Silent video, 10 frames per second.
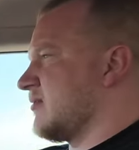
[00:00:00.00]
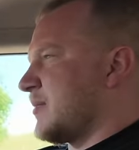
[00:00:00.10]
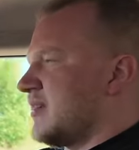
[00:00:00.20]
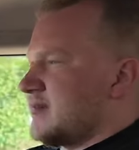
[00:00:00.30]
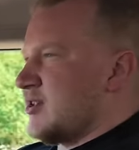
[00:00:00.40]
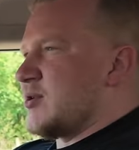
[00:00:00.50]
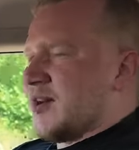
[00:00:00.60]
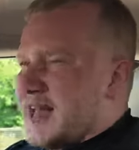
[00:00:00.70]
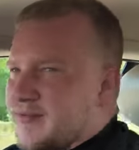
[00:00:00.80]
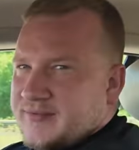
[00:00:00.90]
I mean, you
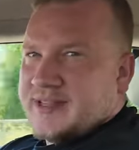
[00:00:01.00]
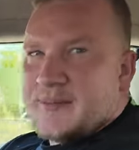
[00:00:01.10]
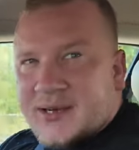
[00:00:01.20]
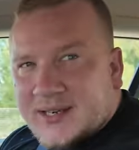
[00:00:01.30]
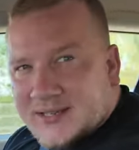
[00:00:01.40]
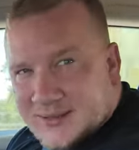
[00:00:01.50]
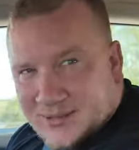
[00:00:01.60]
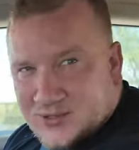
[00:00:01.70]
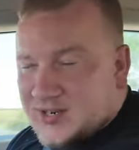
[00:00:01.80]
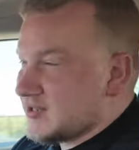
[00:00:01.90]
can't have it for that money because I'm
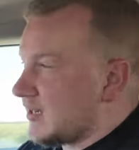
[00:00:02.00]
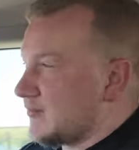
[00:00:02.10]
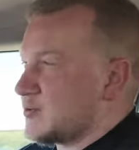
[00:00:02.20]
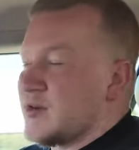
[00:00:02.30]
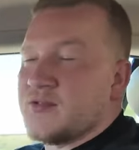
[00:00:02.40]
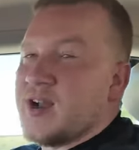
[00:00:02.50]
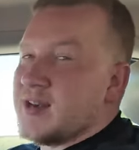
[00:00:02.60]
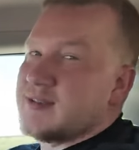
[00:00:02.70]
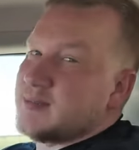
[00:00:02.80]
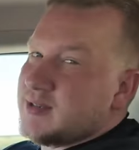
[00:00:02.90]
gonna try and sell it for
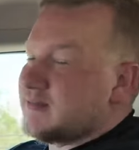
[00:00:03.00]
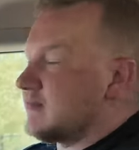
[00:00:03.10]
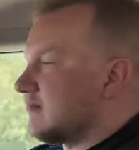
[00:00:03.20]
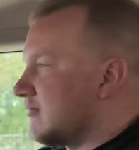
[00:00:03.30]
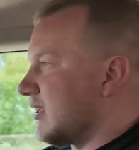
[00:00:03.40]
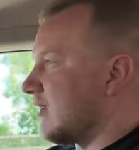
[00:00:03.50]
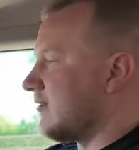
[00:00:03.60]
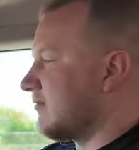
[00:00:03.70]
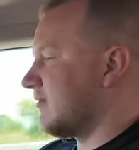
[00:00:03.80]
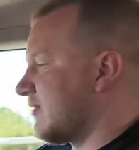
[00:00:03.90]
$12,000, but you know.
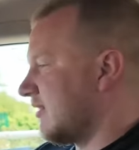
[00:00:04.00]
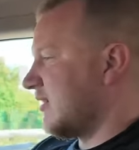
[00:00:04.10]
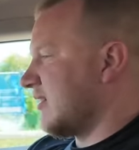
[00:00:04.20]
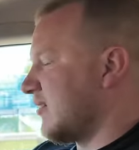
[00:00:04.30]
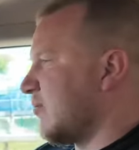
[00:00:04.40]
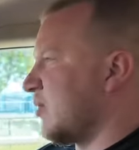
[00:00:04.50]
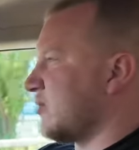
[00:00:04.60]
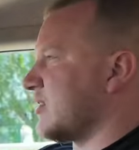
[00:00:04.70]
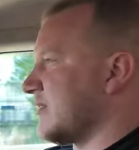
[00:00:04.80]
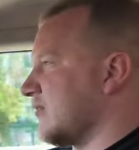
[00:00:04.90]
We'll
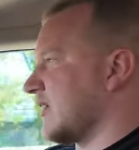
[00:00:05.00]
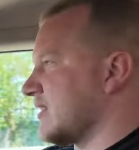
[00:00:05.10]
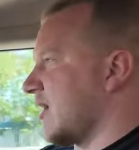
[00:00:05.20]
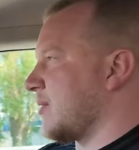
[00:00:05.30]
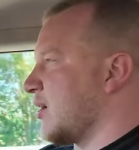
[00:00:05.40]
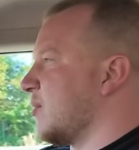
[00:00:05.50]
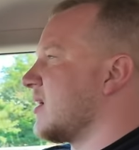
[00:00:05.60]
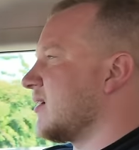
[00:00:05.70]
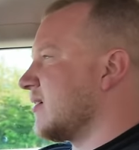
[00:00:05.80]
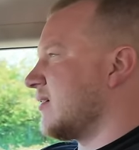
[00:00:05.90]
also have to fix it up a little bit.